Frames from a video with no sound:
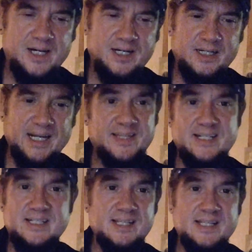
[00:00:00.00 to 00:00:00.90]
And they
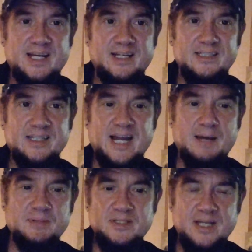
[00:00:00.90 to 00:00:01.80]
say that it
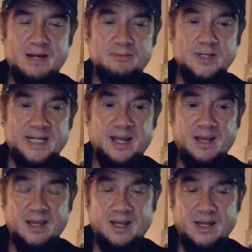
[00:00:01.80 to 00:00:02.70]
happens every
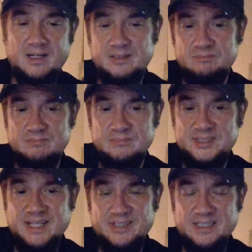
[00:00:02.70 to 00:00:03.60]

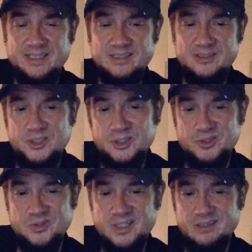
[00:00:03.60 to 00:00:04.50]
70 to
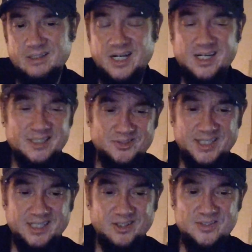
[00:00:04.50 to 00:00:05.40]
100
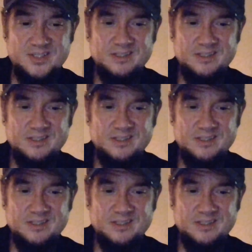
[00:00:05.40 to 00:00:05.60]
years.